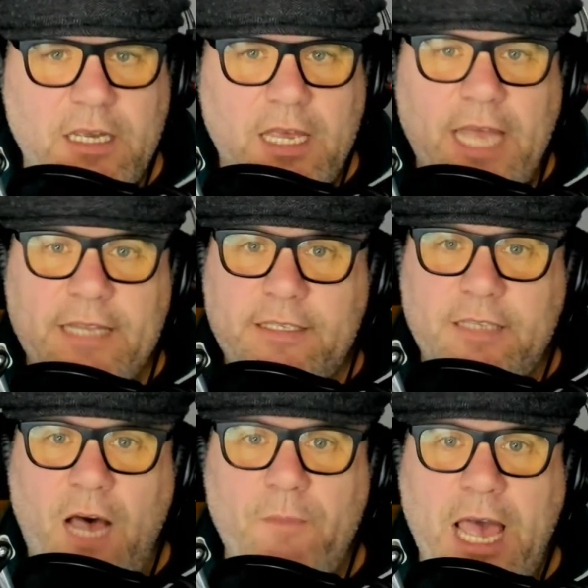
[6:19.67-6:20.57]
And
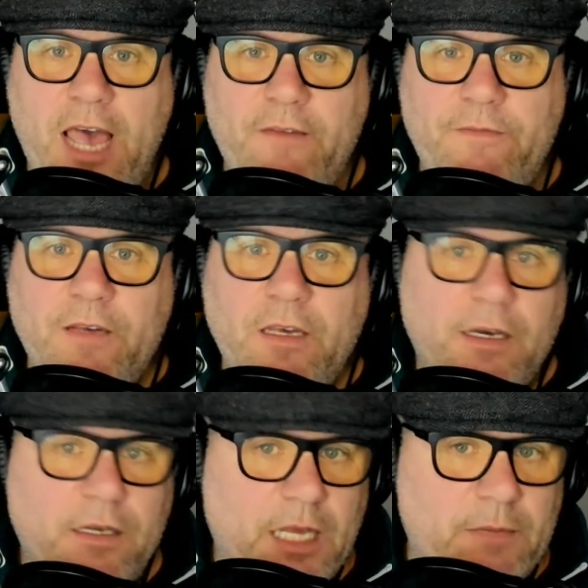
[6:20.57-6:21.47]
some have,
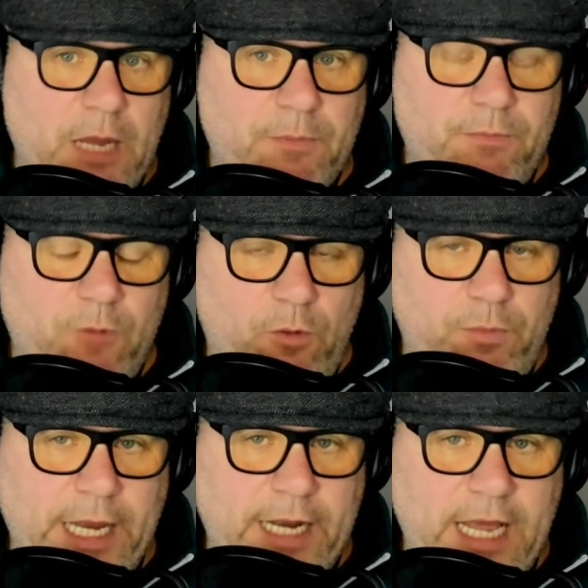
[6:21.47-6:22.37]
like my old
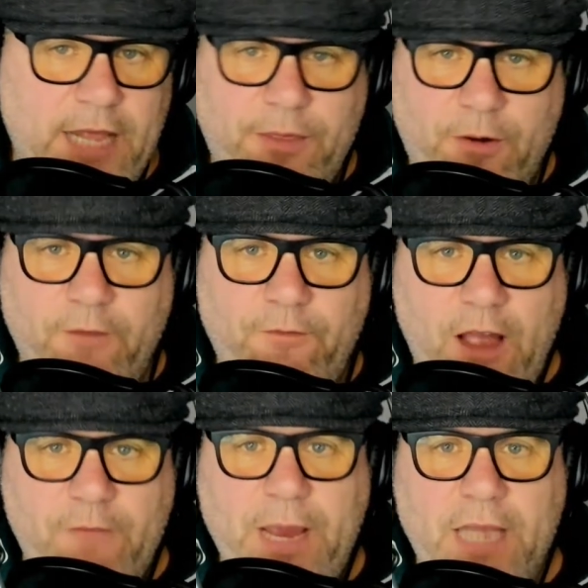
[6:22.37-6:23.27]
plant had
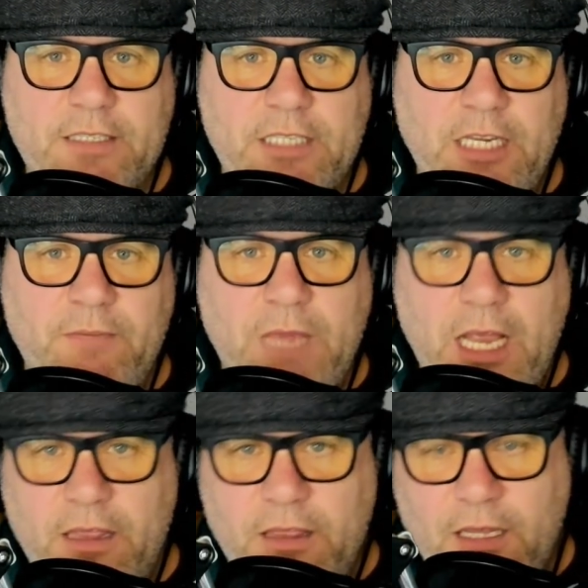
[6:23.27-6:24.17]
35-pound steam,
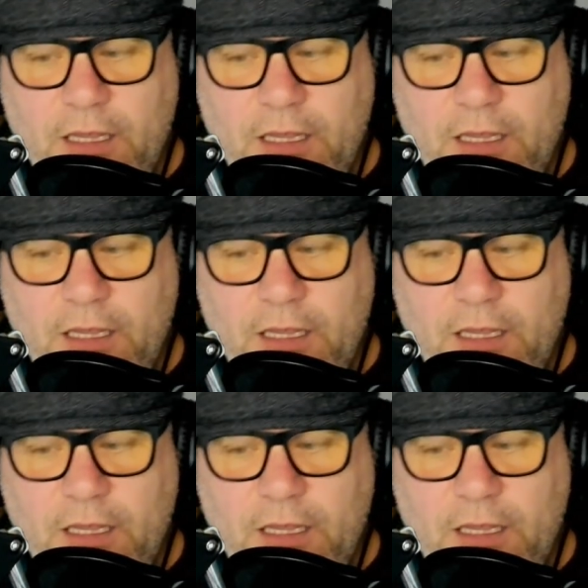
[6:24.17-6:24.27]
and